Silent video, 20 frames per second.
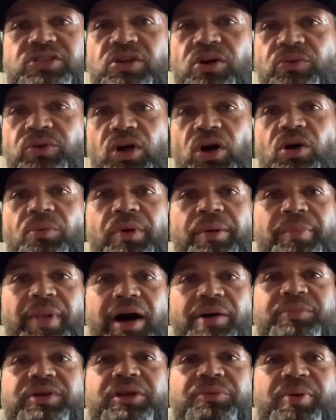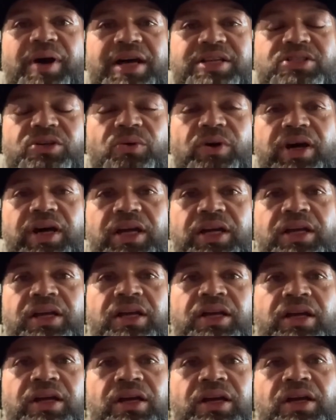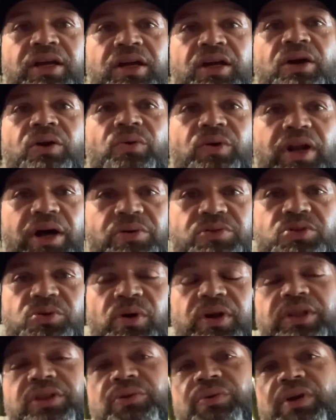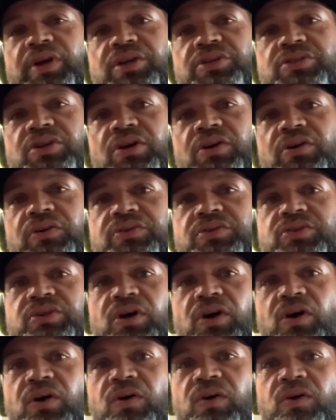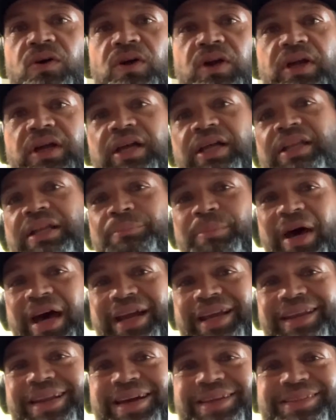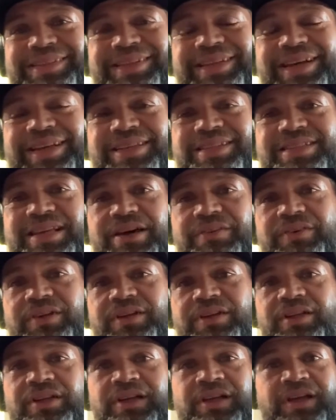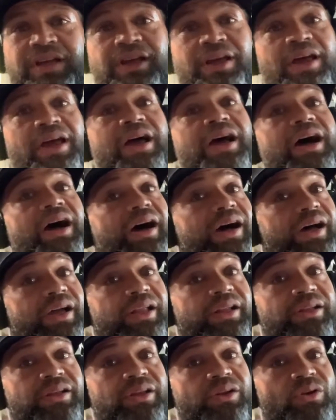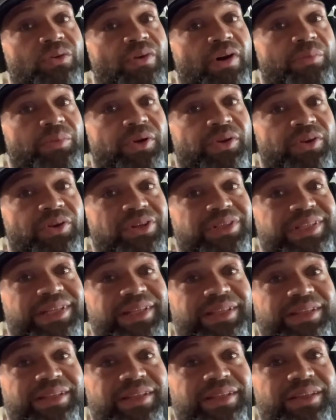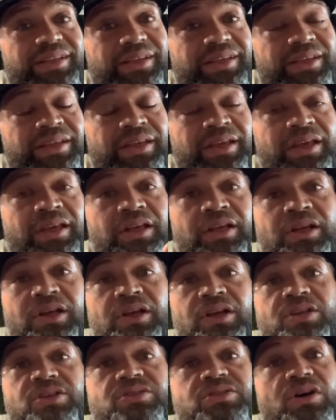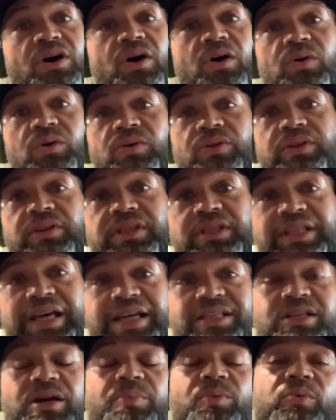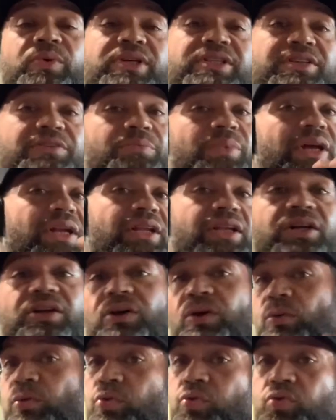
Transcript: don't know, my mom did pass away when I was 23 years old. So in the back in 1997 on November 13th. So the last couple weeks have been a little